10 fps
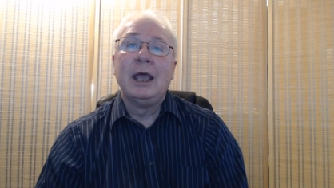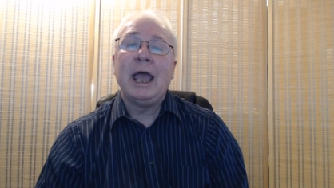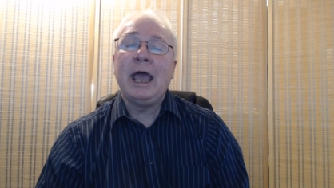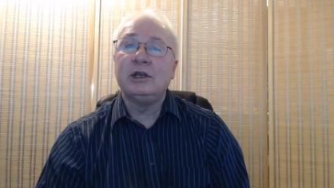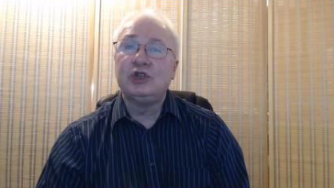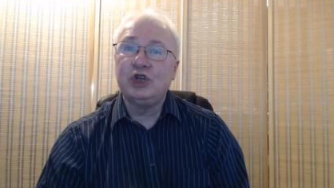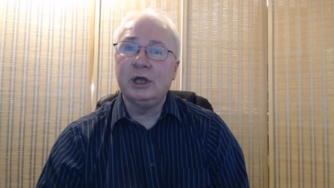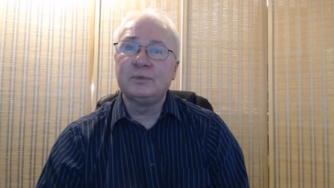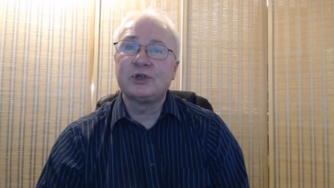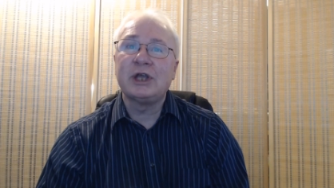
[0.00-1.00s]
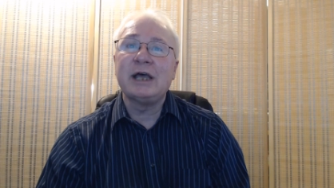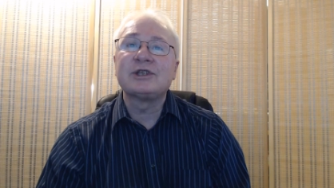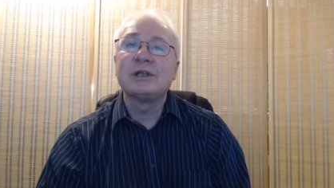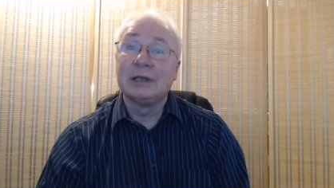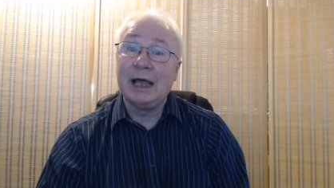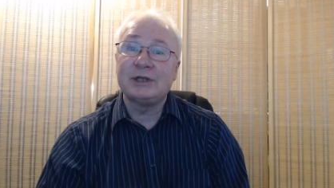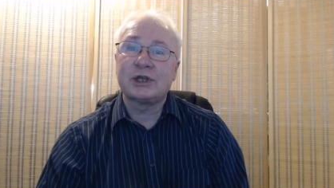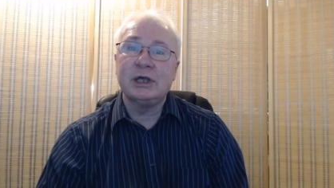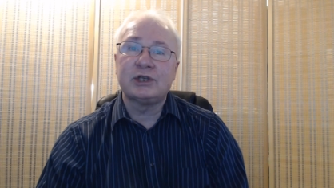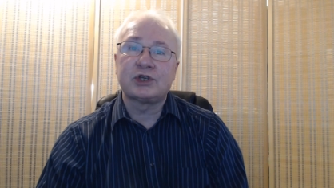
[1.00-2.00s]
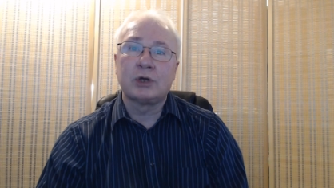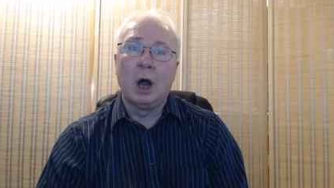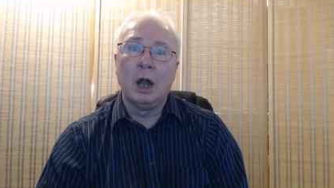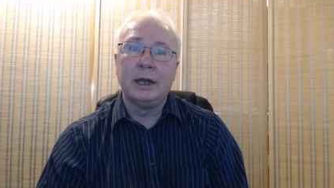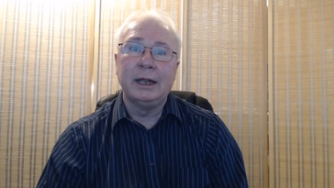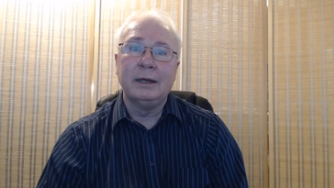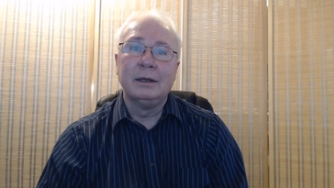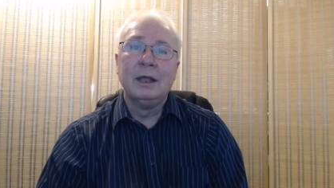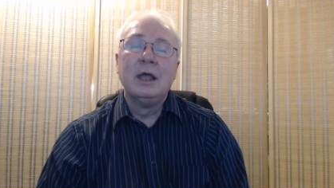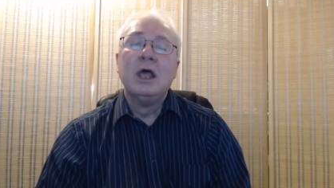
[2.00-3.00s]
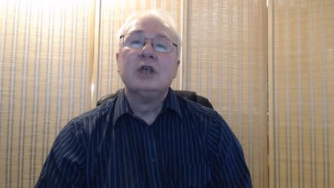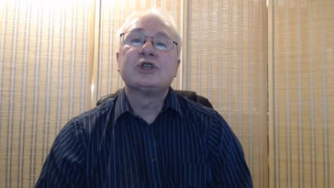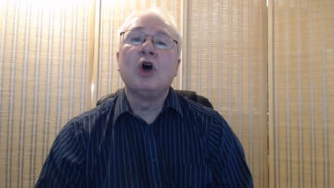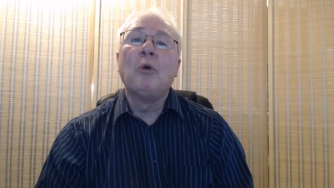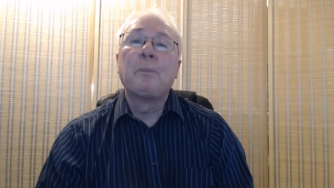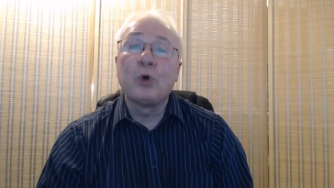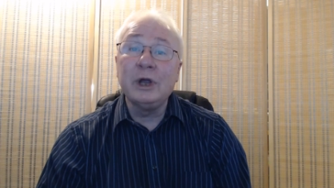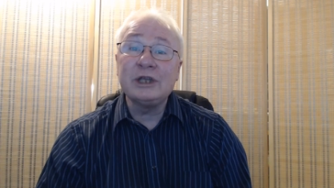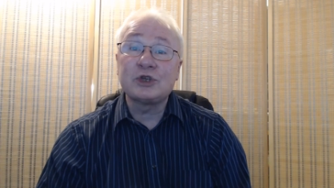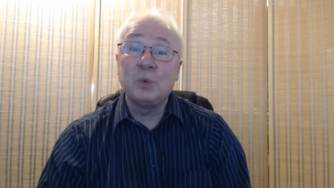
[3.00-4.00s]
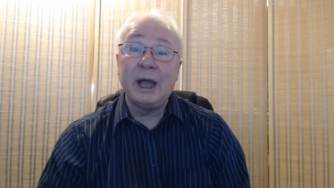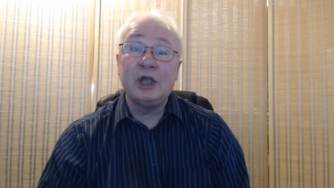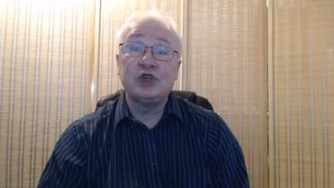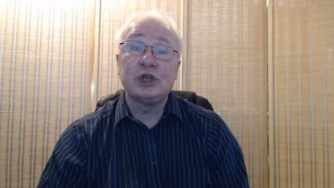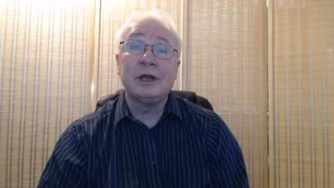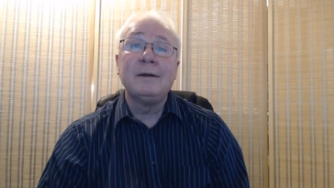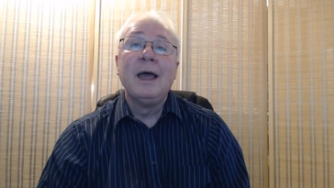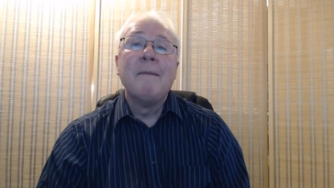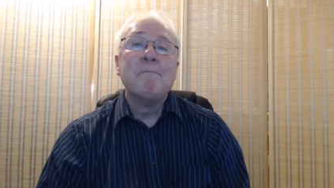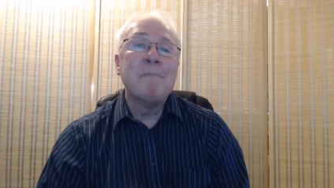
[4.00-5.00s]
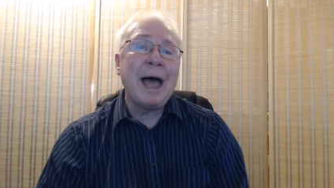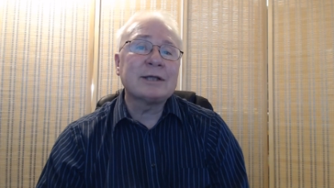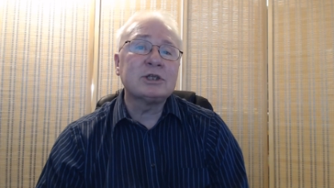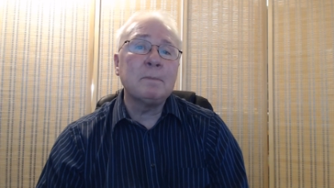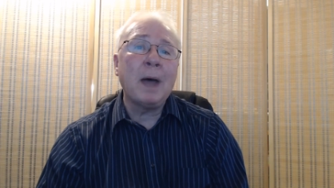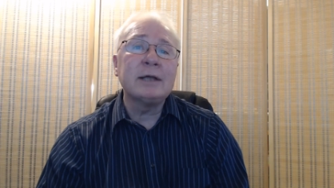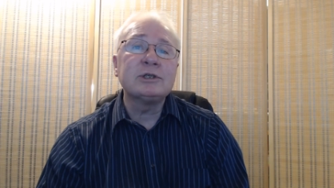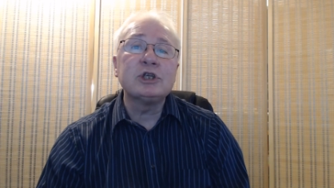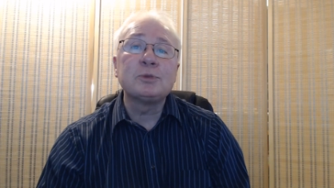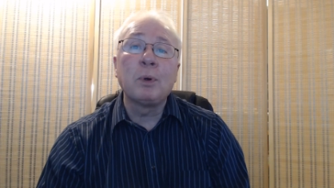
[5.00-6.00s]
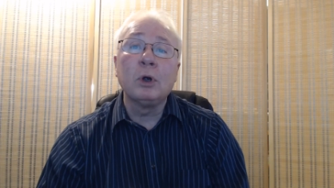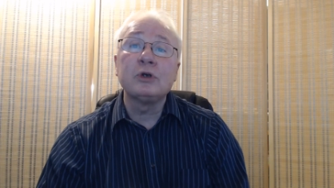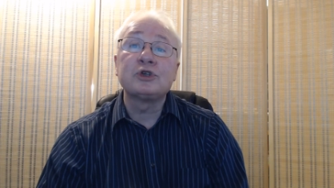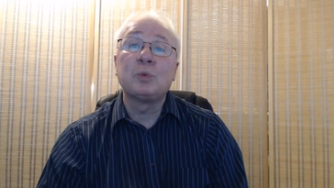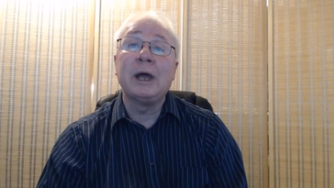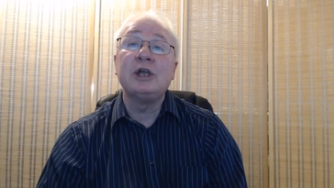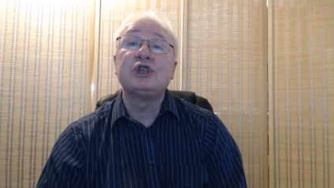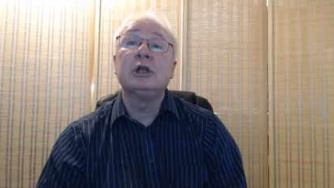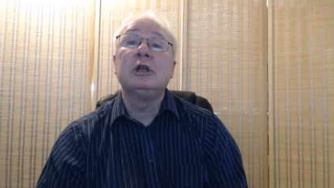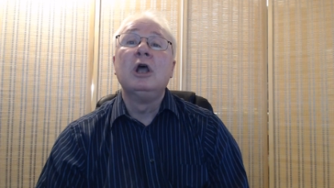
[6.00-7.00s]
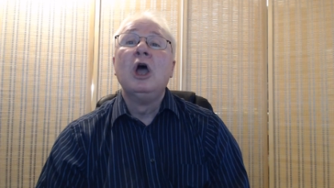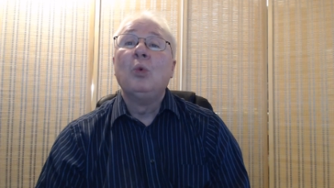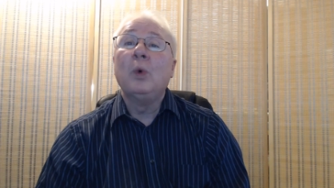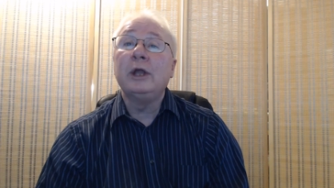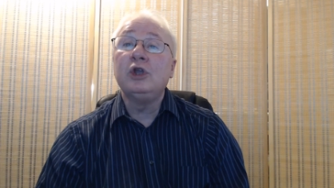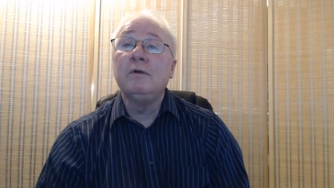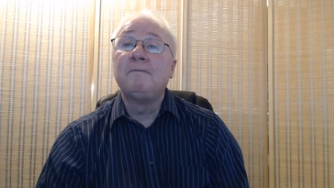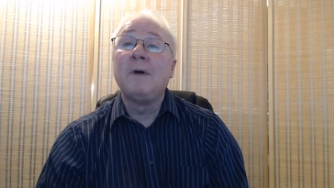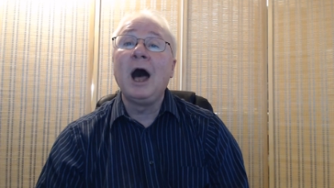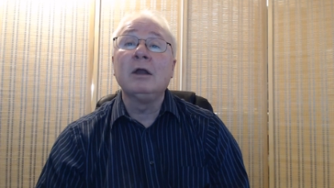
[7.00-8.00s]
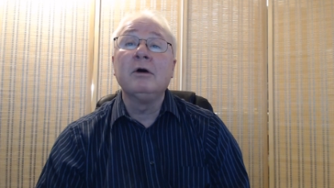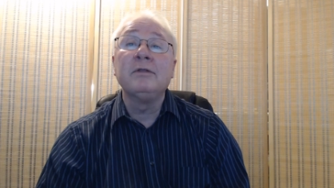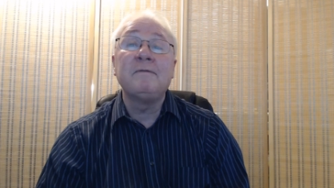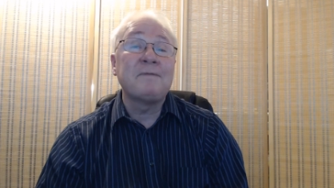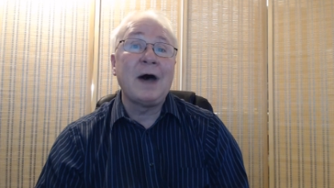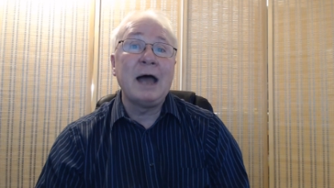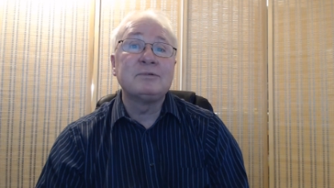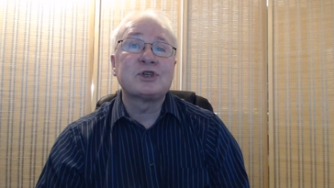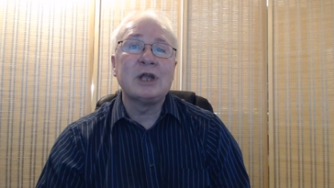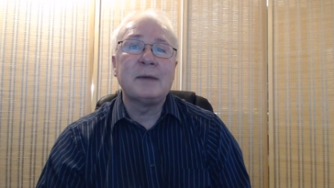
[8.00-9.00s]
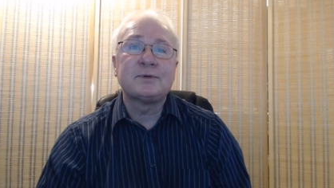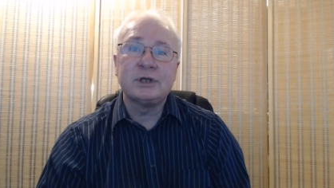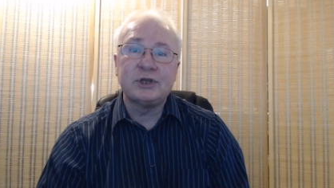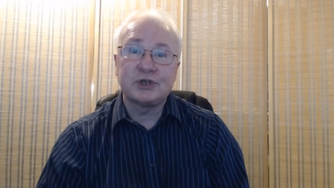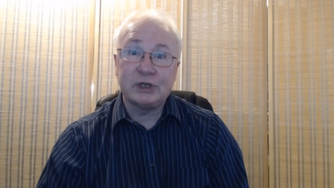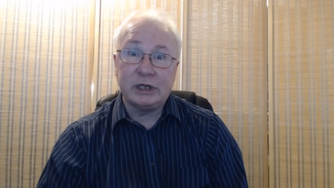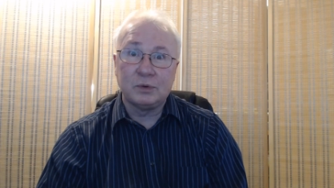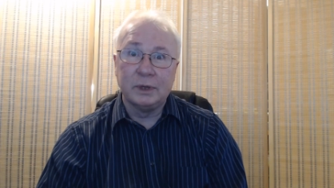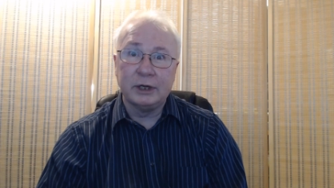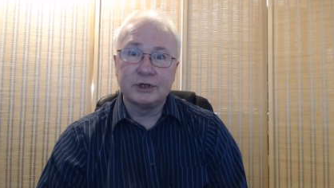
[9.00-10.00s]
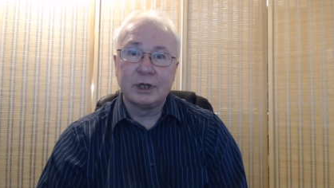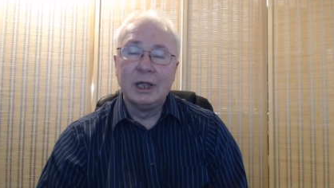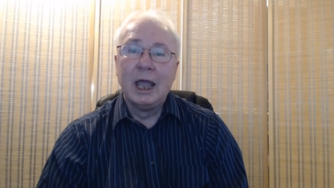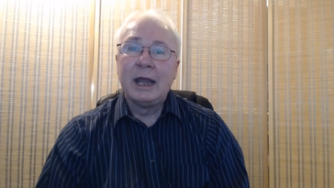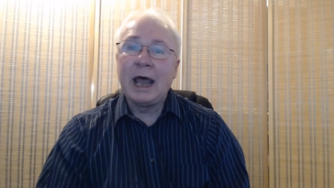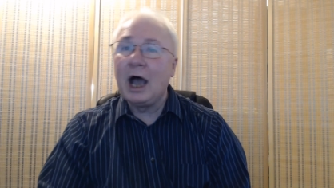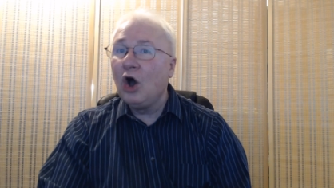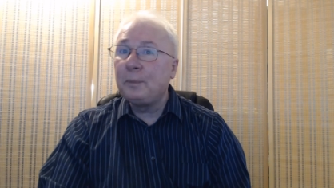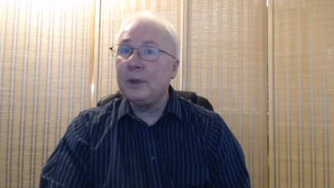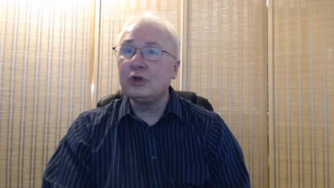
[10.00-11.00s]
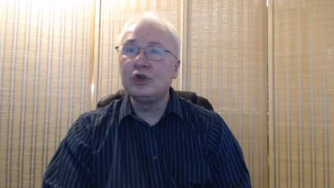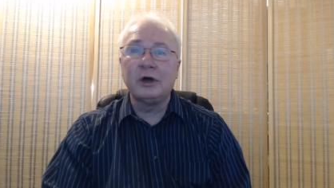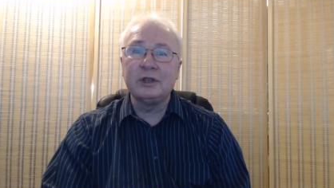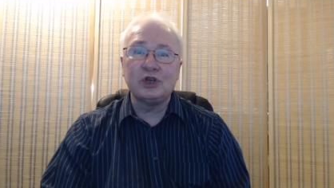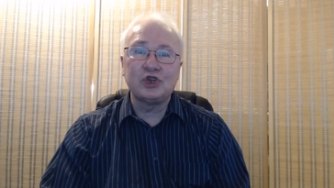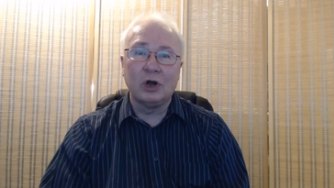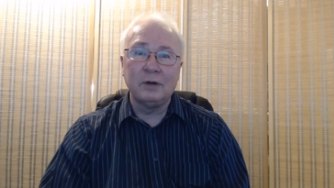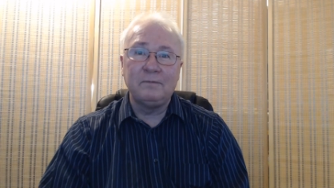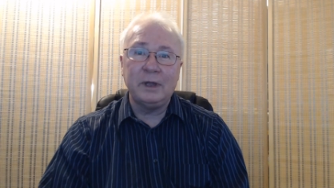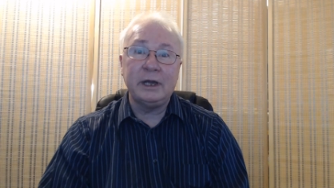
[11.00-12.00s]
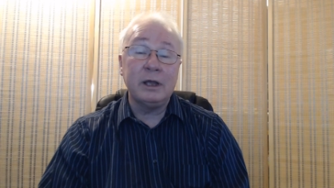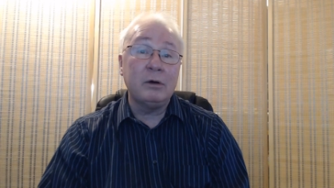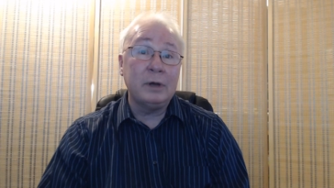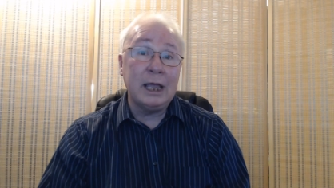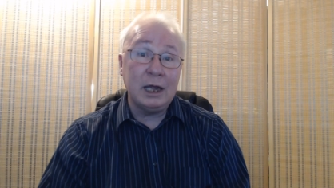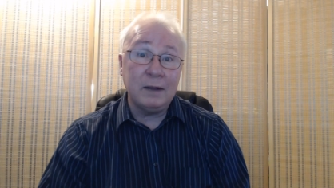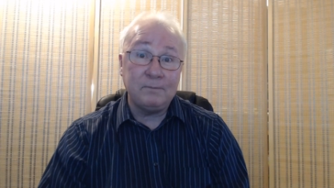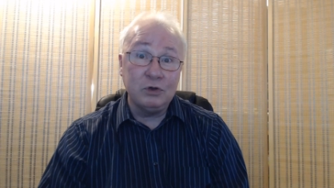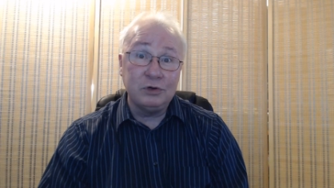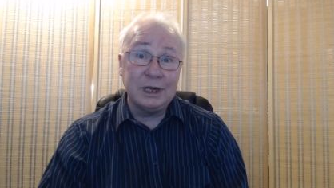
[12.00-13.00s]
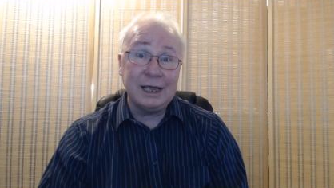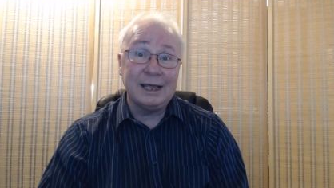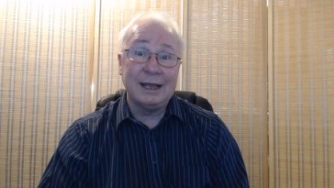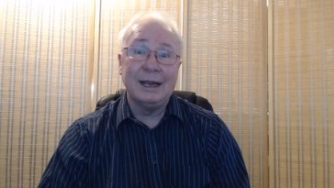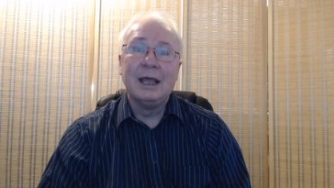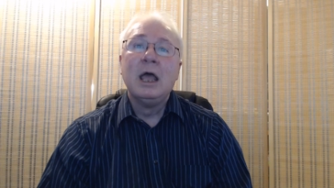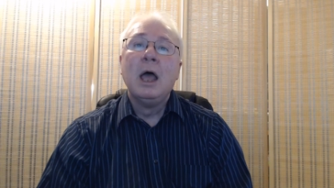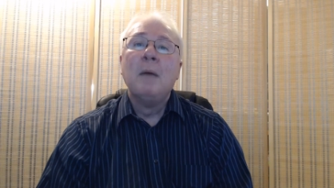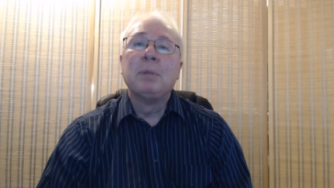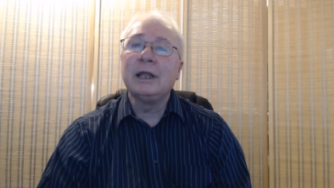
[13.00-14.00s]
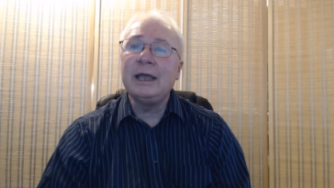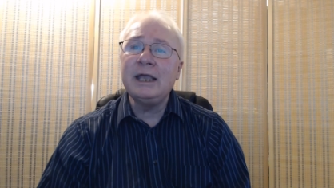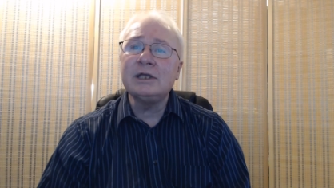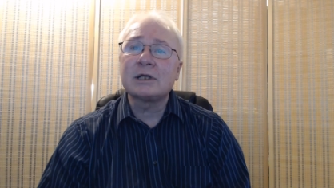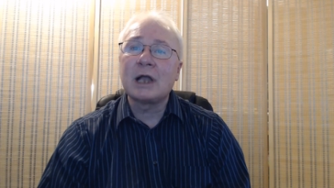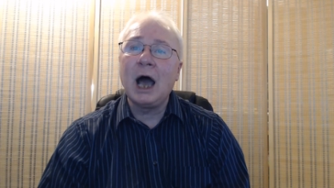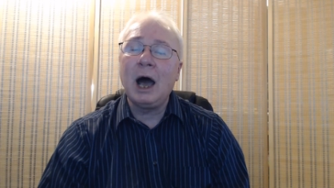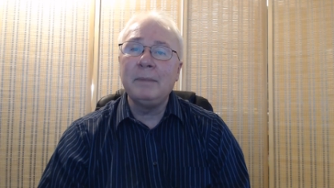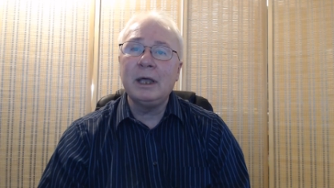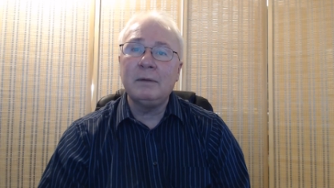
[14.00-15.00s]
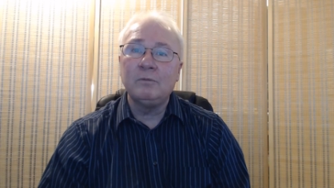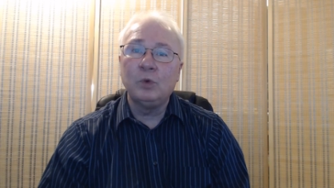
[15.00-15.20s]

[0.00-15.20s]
And Jim says, let's get started. So persuasion maximizes persuasion when you follow the 5 steps in sequence. Now I hope you enjoyed this short video, and if you did, please comment